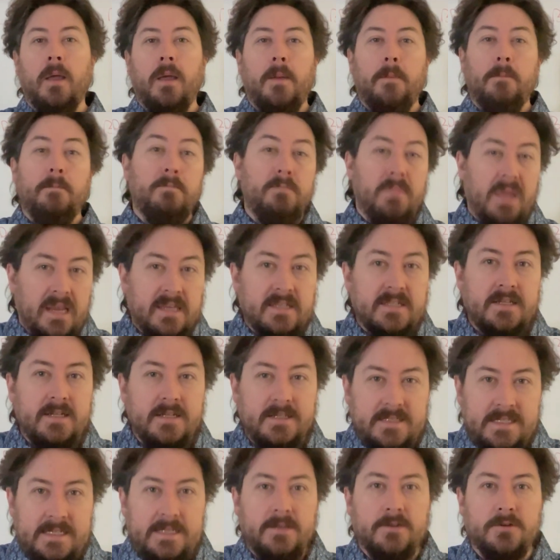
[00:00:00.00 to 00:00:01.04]

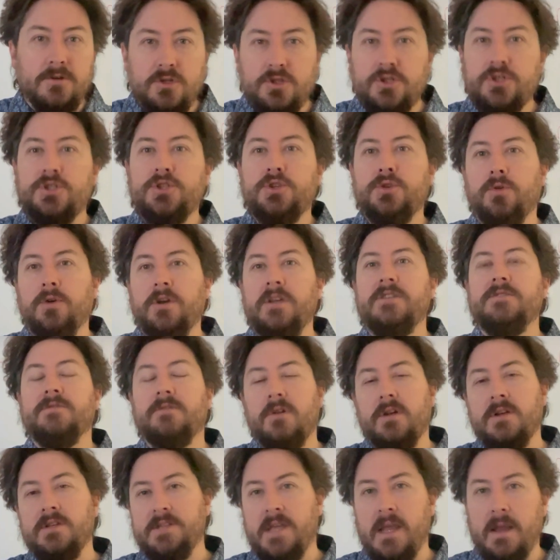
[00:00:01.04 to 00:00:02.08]
mixed dealer's choice,
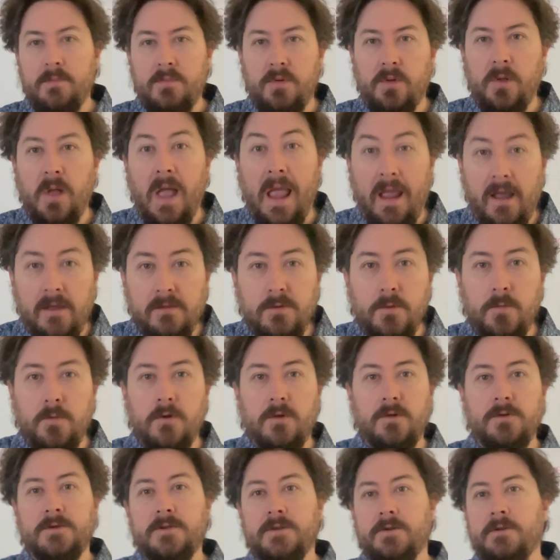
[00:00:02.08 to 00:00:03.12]
for example, at the
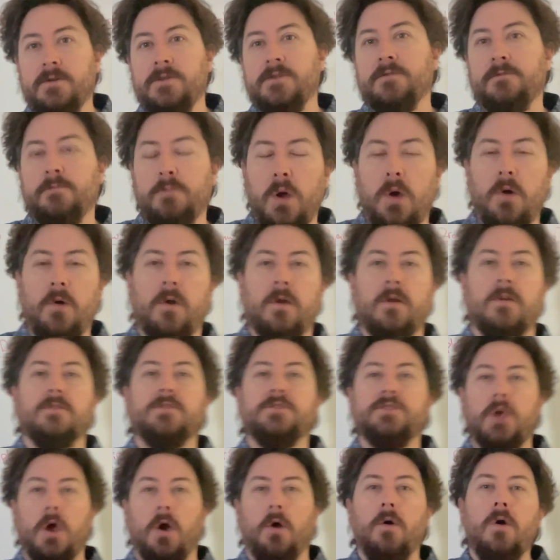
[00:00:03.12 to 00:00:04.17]
World Series of Poker.
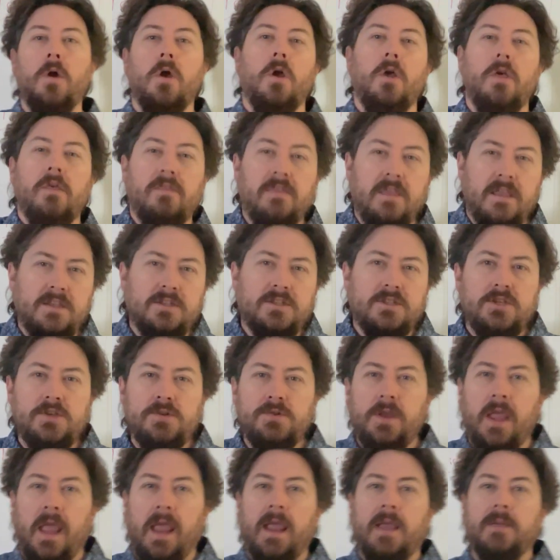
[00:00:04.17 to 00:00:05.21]
So these
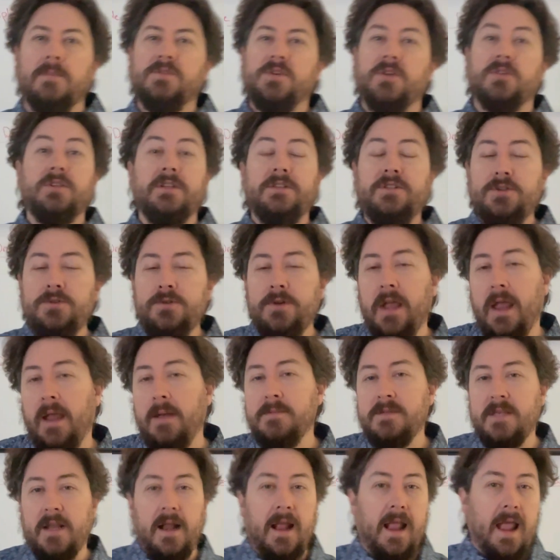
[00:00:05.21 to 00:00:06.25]
two games are two
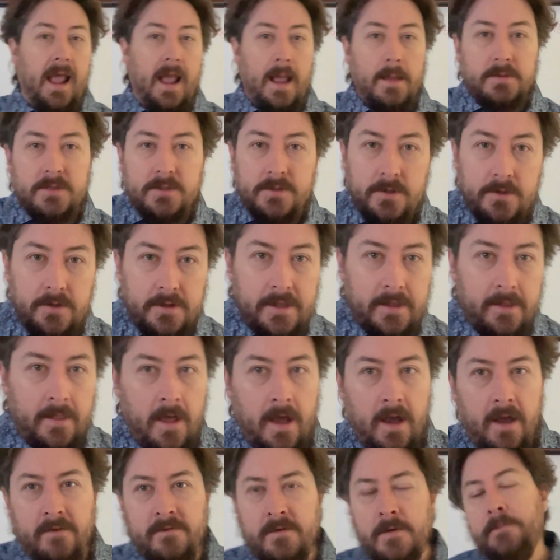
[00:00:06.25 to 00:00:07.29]
games that I absolutely
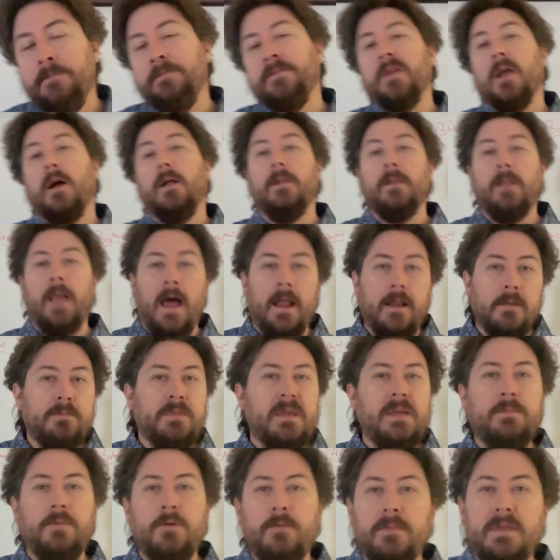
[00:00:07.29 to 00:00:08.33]
love. A lot of
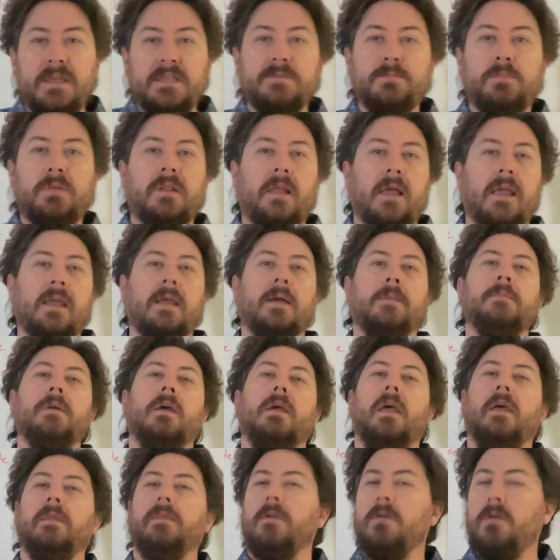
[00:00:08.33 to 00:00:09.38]
people misplay them,
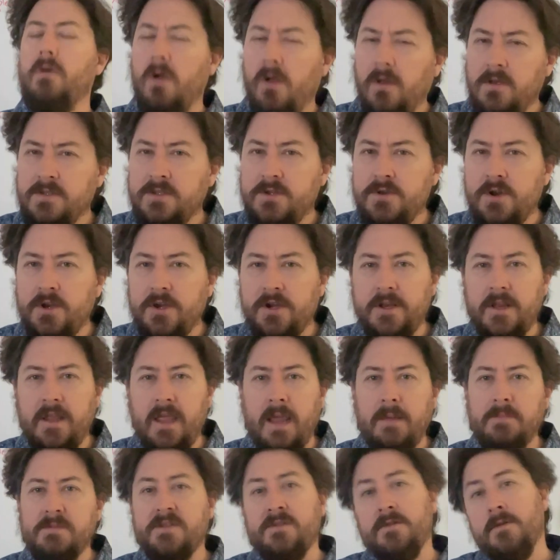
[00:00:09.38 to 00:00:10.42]
and they're also good
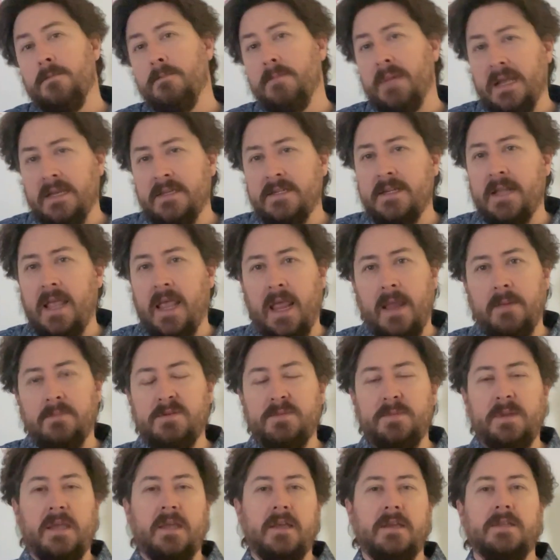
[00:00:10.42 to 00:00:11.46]
games for mixed games
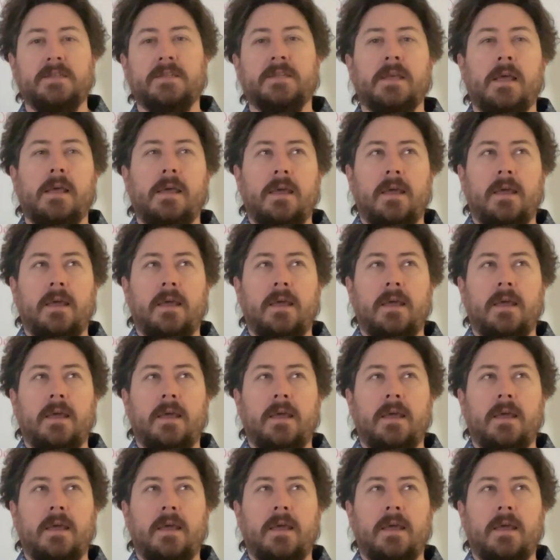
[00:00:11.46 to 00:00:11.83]
because